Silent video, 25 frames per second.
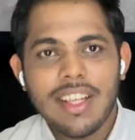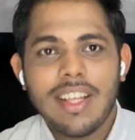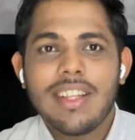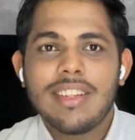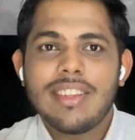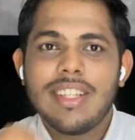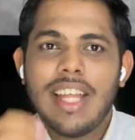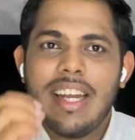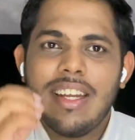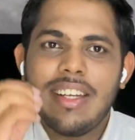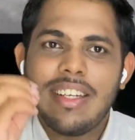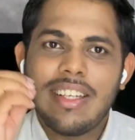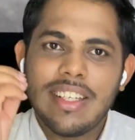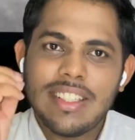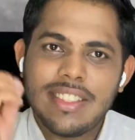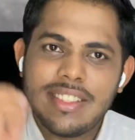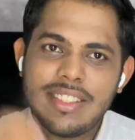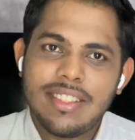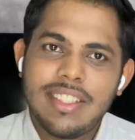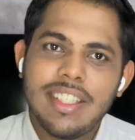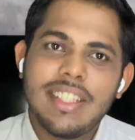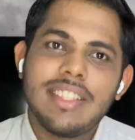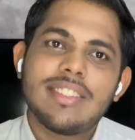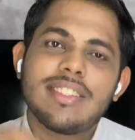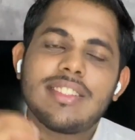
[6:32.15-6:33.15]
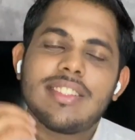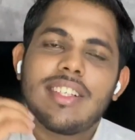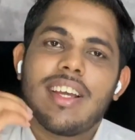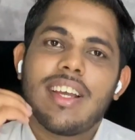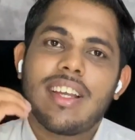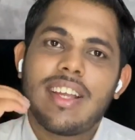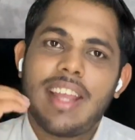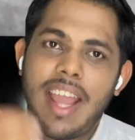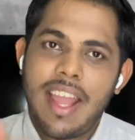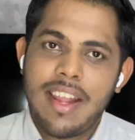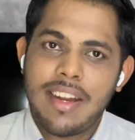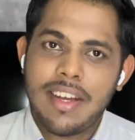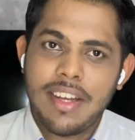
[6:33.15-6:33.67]
that distincts a
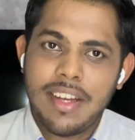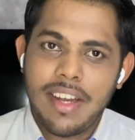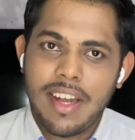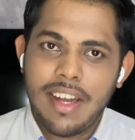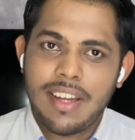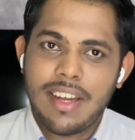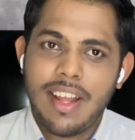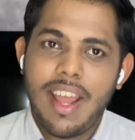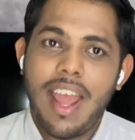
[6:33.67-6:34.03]
candidate